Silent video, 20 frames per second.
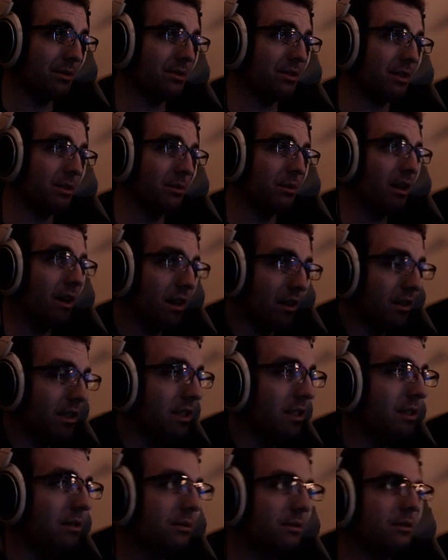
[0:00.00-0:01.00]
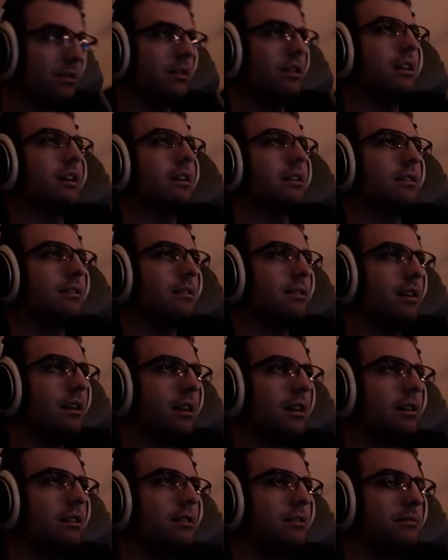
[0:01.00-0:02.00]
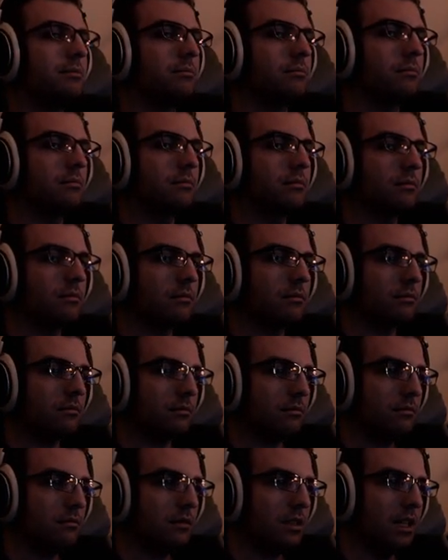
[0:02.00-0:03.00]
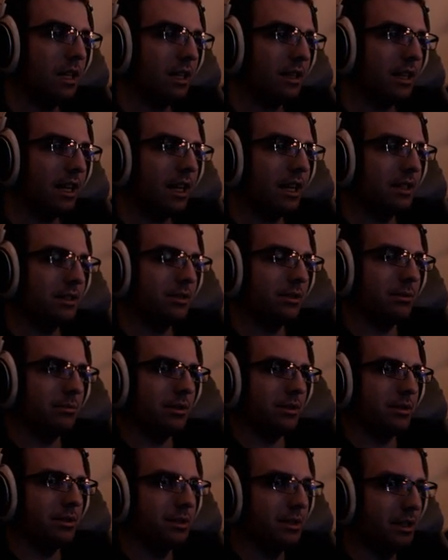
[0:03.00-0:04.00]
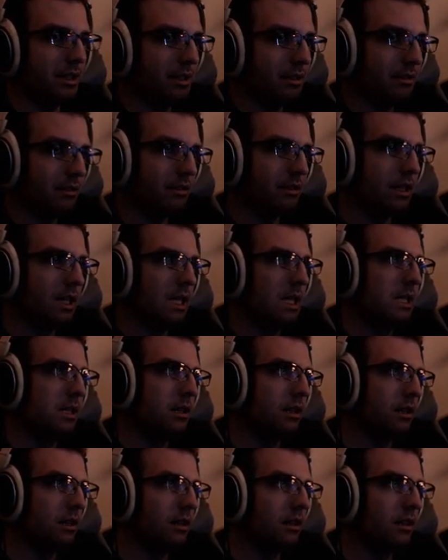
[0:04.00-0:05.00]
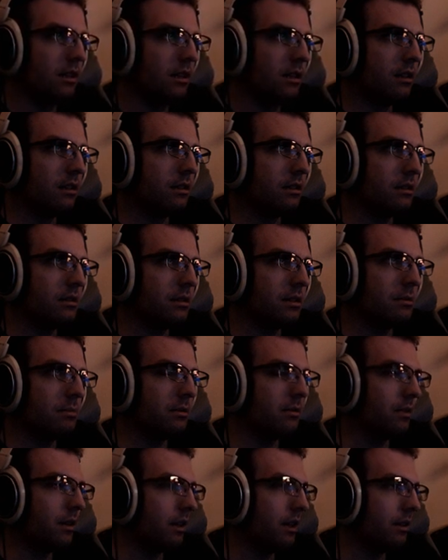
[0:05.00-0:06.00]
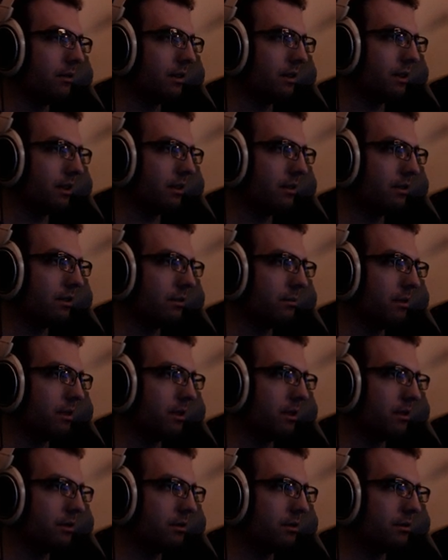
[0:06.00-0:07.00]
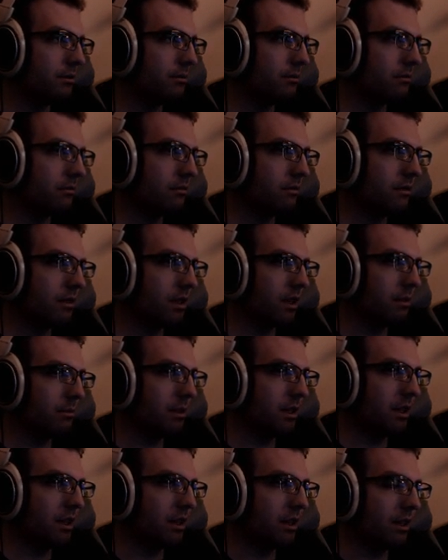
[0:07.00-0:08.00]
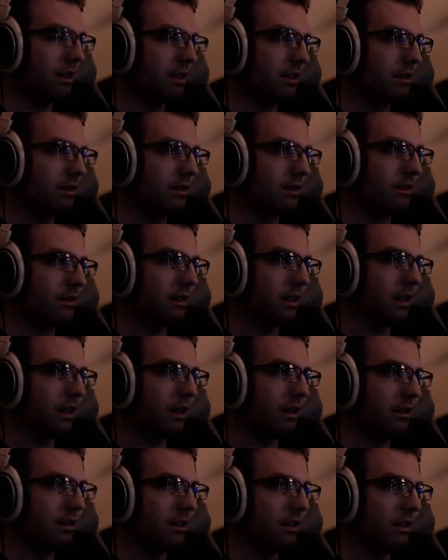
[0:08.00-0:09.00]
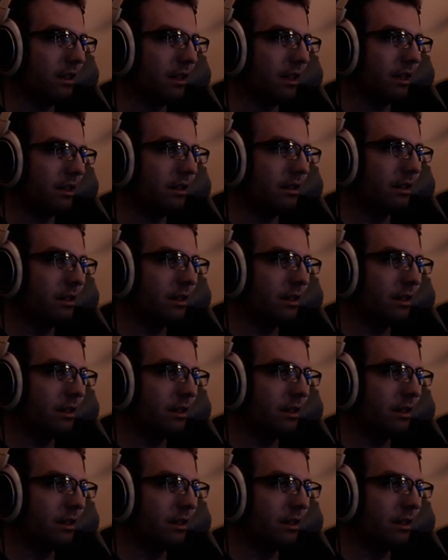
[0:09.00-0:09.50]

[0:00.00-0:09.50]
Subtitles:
is like wildly different, like in style. Like they add so much shit and crispify everything so much. I'll be curious to see how they like